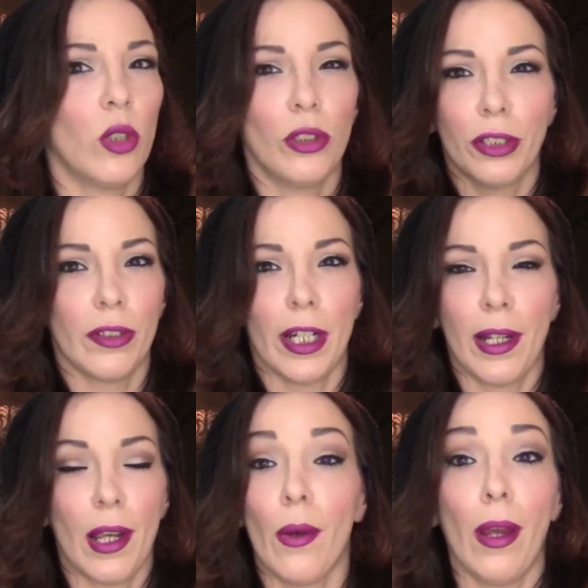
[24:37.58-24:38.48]
Ulta right
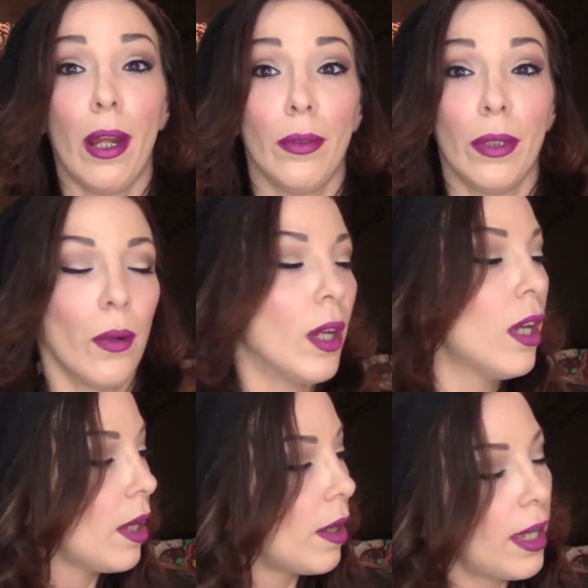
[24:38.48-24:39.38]
now. I don't know.
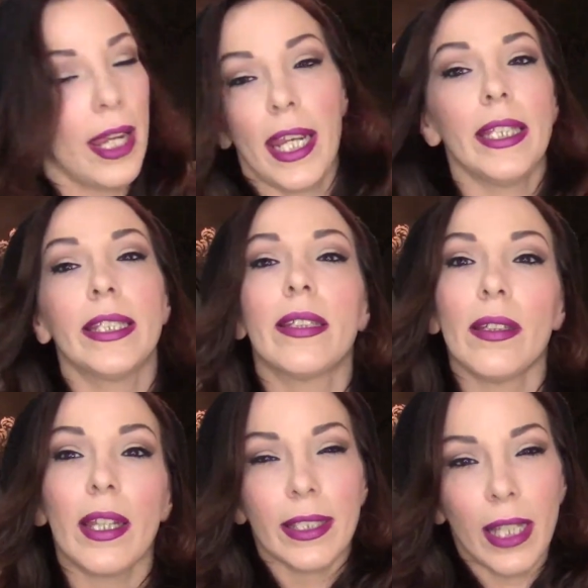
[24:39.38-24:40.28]

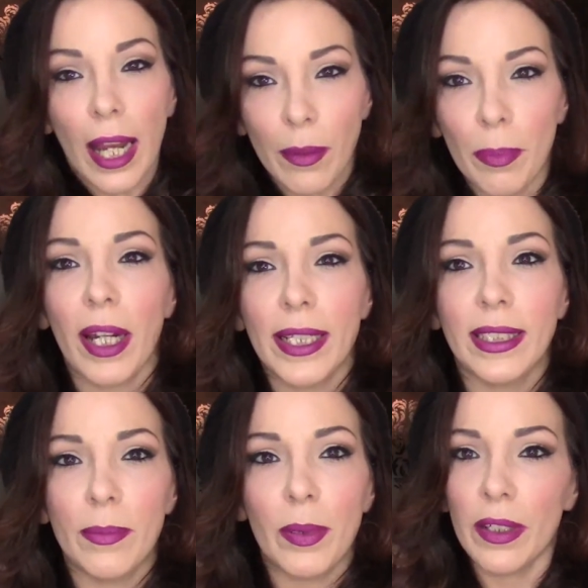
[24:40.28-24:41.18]
It's kind of
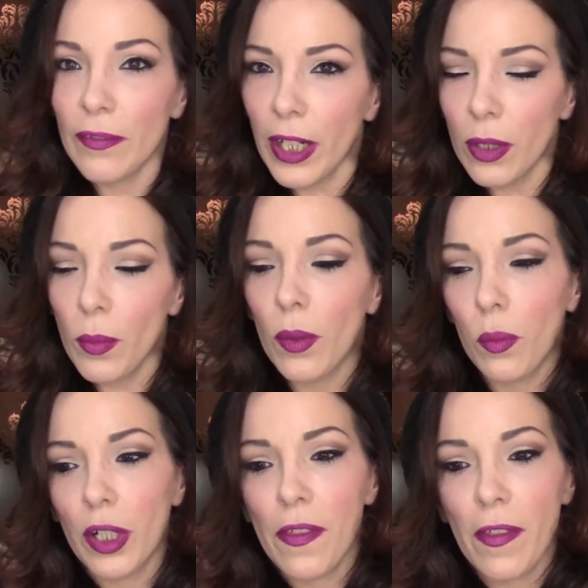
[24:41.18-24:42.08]
pricey, but very well
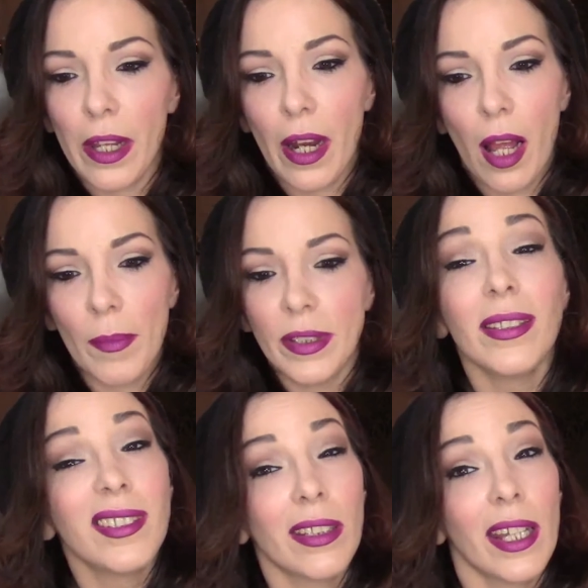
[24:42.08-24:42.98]
worth it.
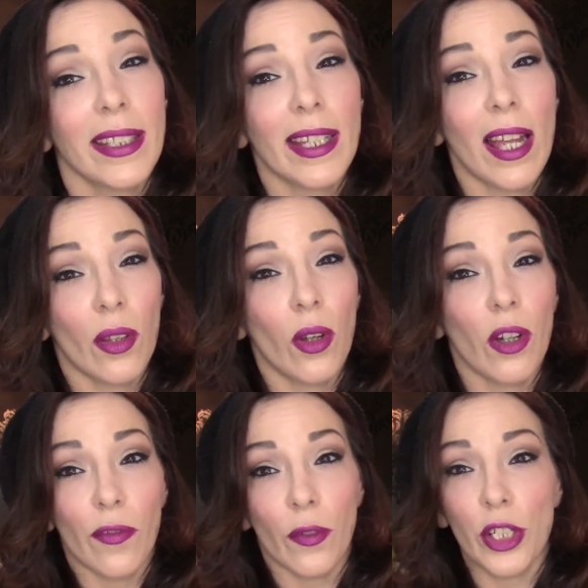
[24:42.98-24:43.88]
Doesn't last that long,
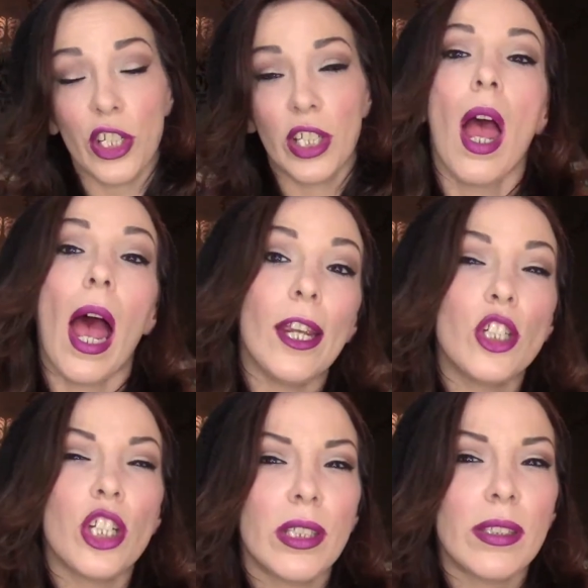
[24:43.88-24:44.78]
unfortunately. I
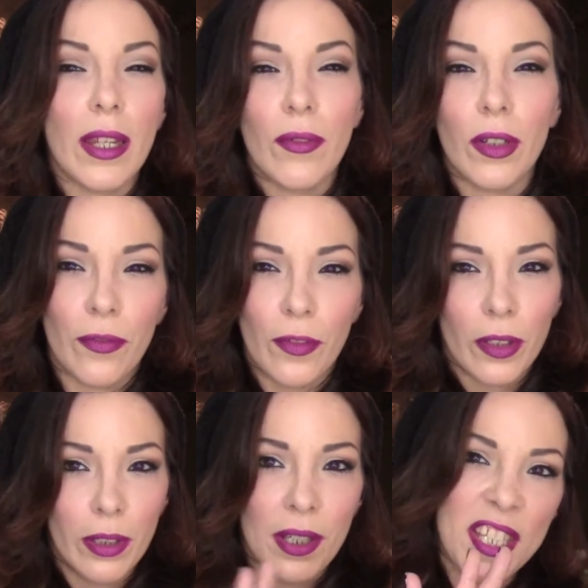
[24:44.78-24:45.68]
usually save it
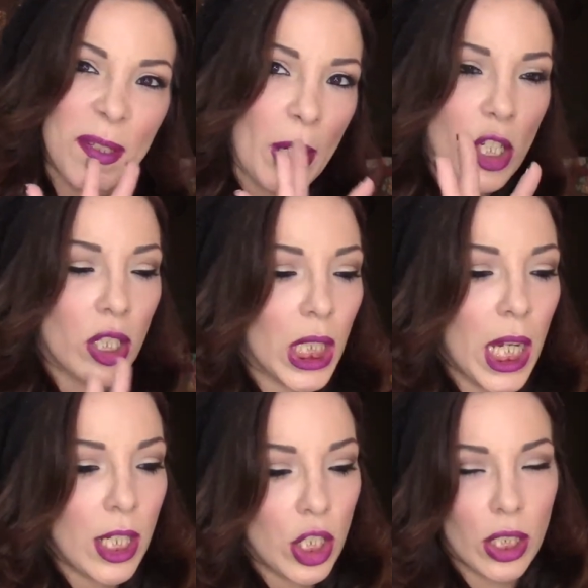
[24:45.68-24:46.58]
for special
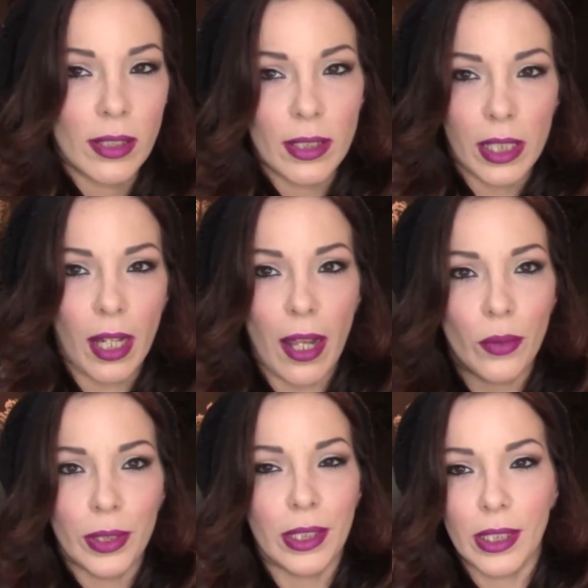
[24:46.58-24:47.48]
occasions. Like, I
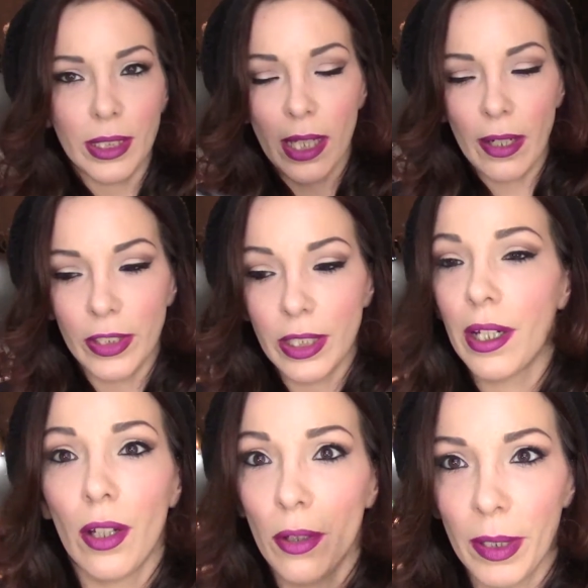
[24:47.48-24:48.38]
don't need this every
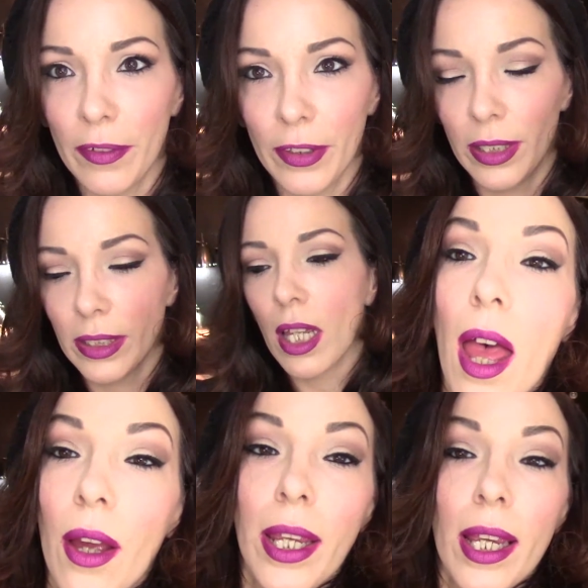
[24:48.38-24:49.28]
day on my face.
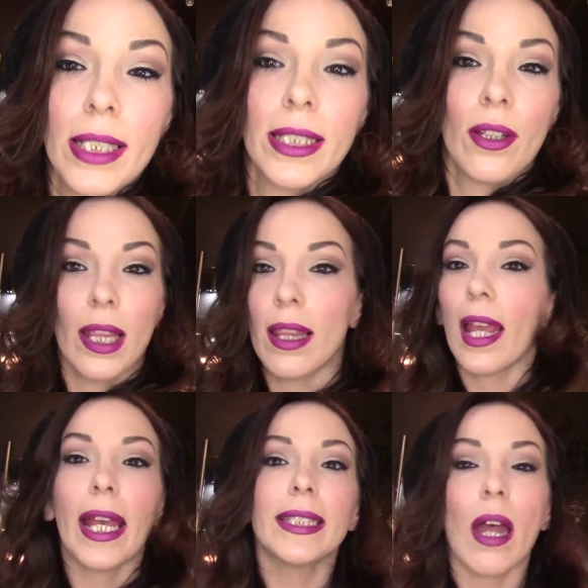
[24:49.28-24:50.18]
Okay, so
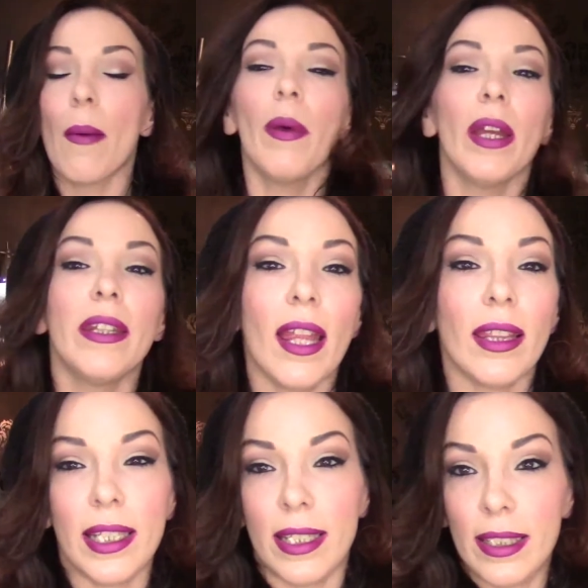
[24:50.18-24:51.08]
last but
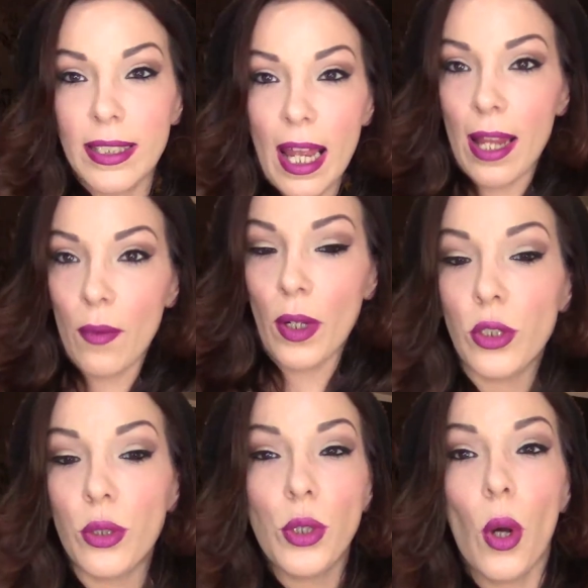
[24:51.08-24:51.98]
not least, I want
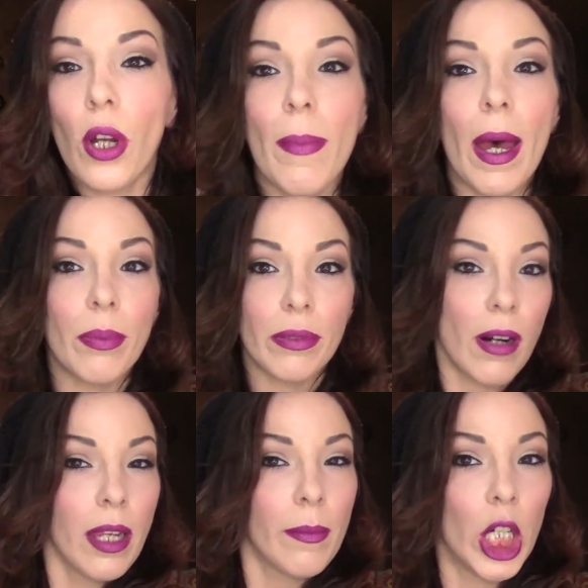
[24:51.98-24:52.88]
to talk about
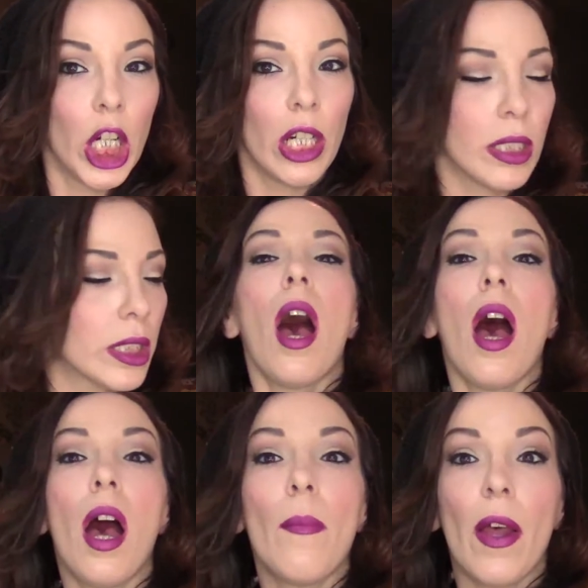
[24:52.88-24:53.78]
primers.
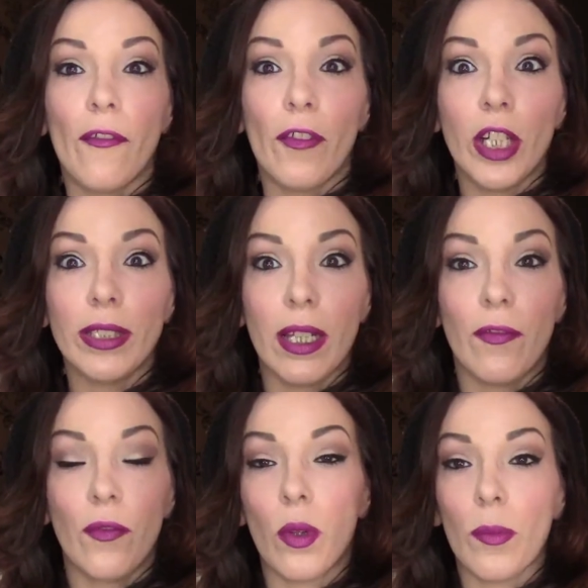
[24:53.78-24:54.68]
First and
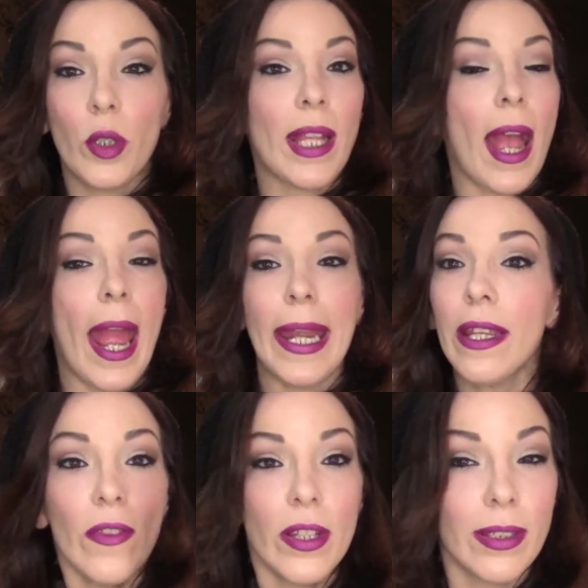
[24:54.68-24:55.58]
foremost, any
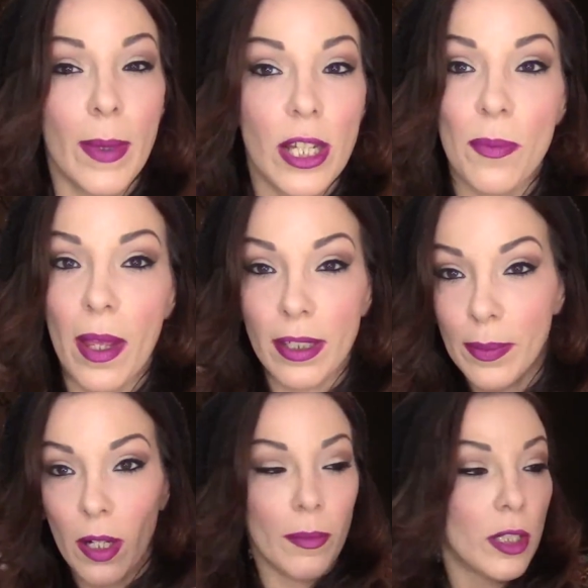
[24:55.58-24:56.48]
of the Smashbox
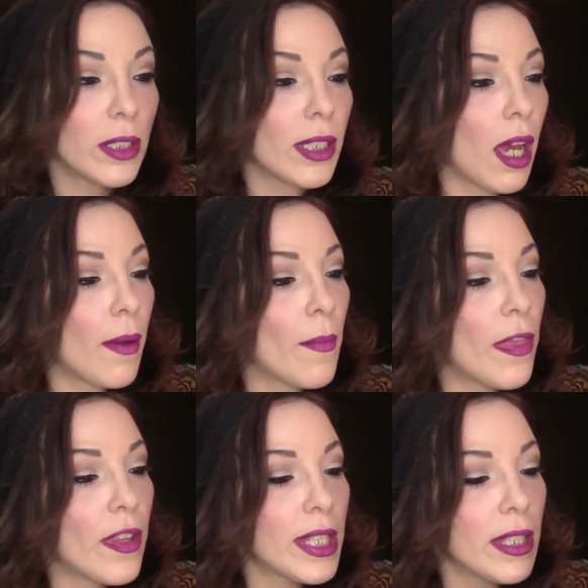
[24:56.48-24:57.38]
primers.
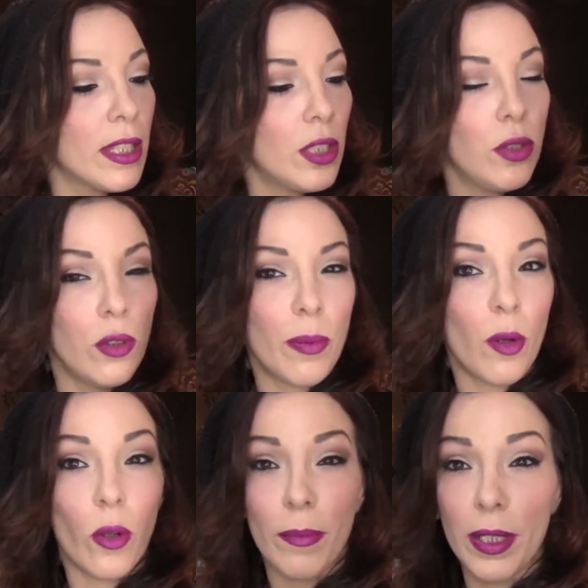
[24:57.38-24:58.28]
This is the new
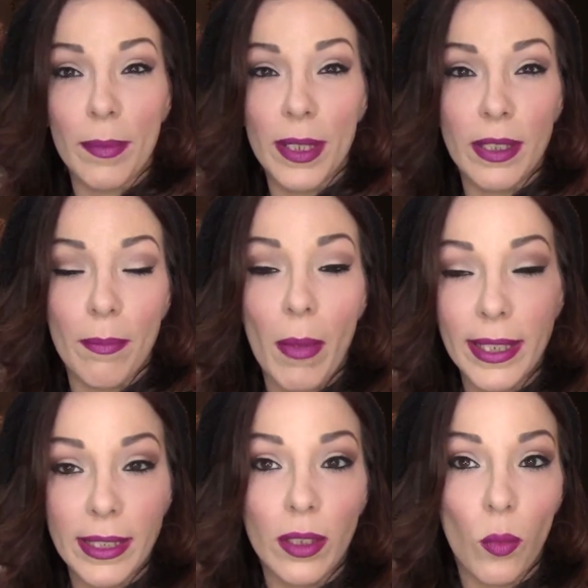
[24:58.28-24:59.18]
pore
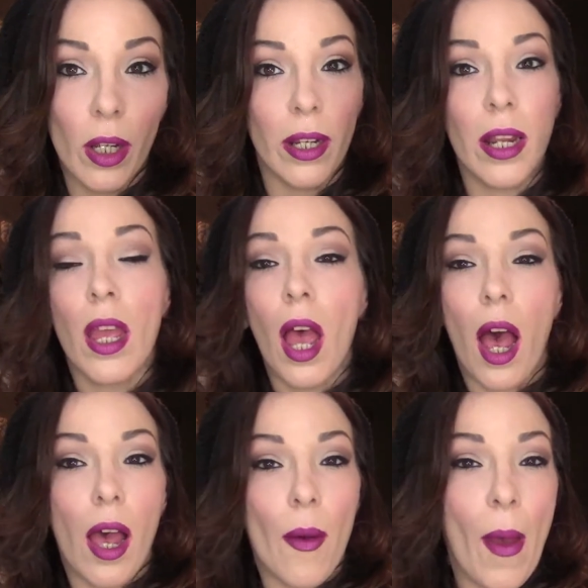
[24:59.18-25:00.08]
minimizing one.
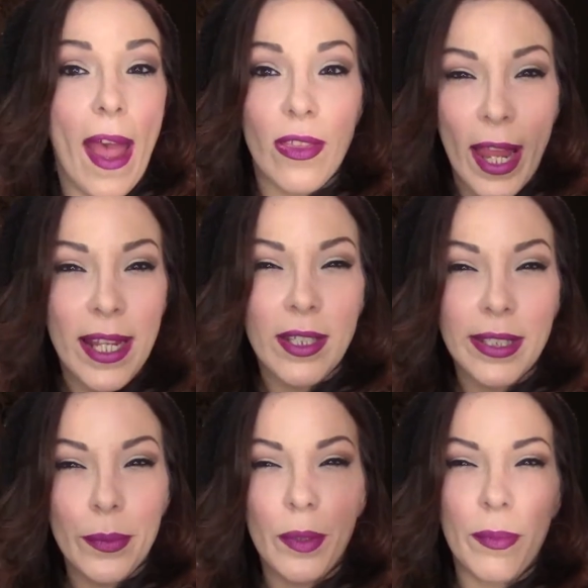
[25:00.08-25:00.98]
I like
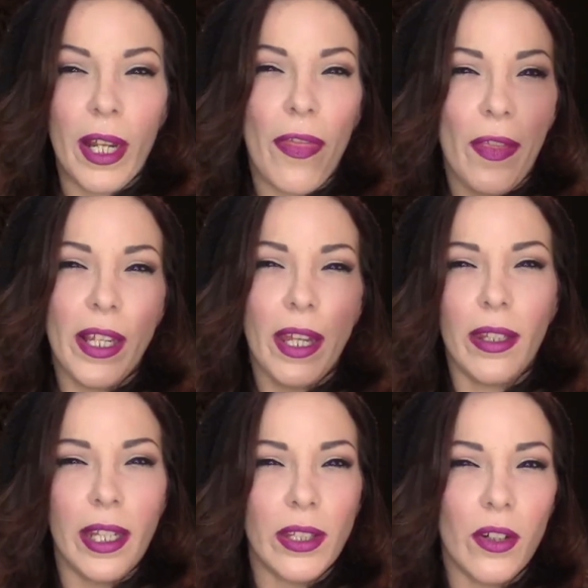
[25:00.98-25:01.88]
this one, but I think I
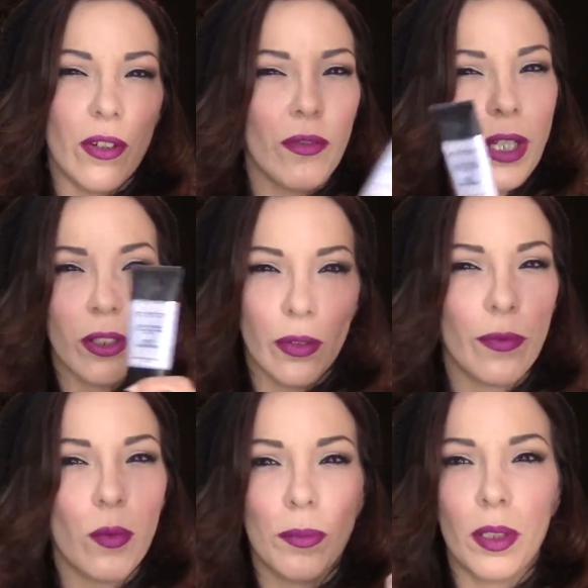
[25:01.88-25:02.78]
like their regular
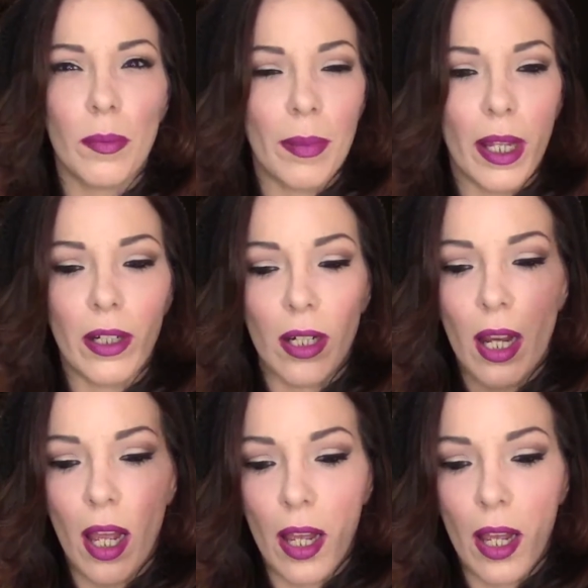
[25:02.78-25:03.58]
formula better.